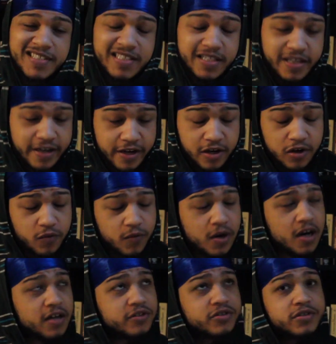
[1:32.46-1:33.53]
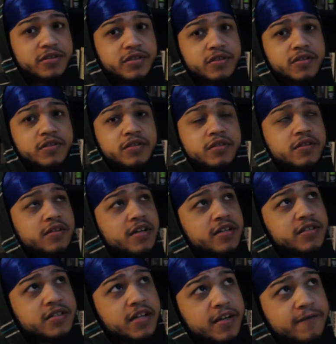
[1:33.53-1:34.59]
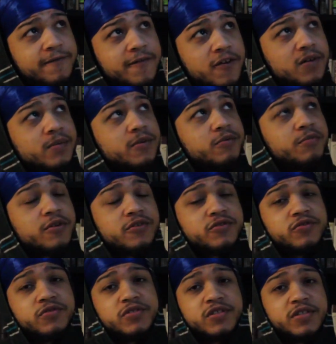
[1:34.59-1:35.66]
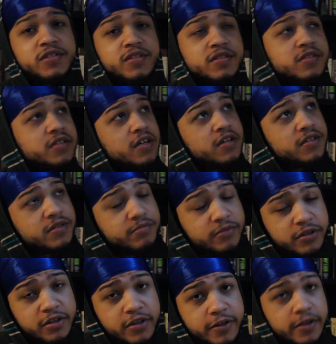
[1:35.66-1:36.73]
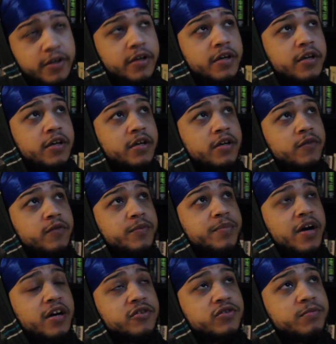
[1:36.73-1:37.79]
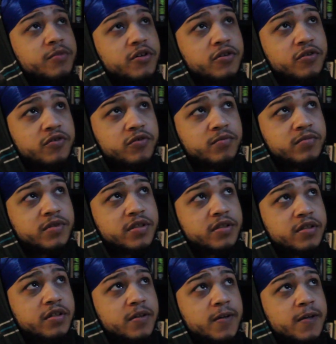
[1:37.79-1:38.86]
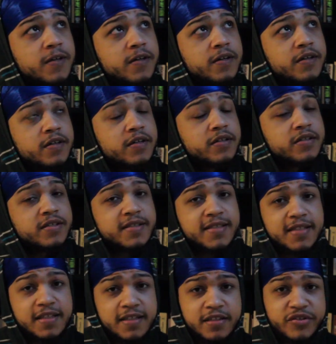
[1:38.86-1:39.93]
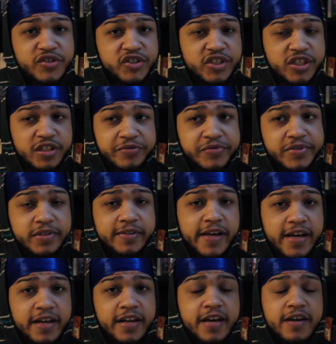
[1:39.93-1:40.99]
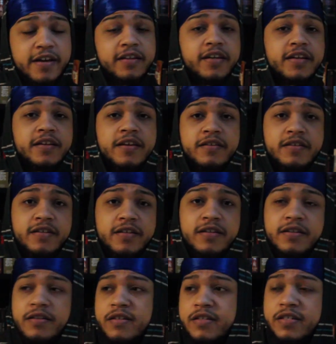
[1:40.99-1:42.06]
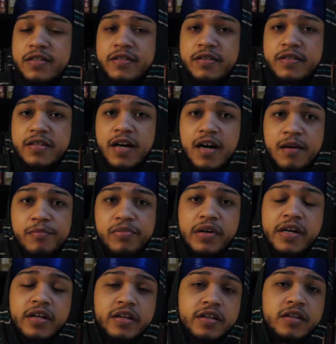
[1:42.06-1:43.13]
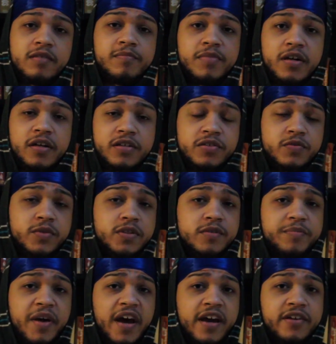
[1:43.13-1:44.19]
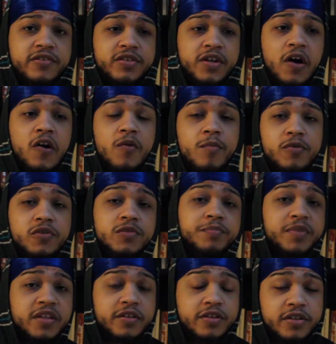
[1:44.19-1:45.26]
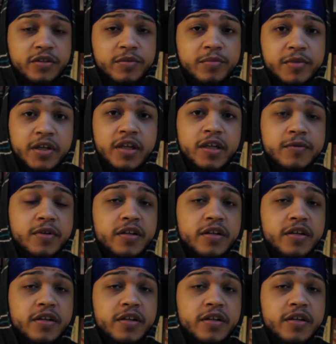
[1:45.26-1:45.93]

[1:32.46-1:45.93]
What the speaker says: Just seeing Aaron Rodgers in that State Farm commercial just disgusts me with Patrick Mahomes. Just seeing the Chiefs lay an egg like they did against Tom Brady and the Bucks when the Packers almost beat them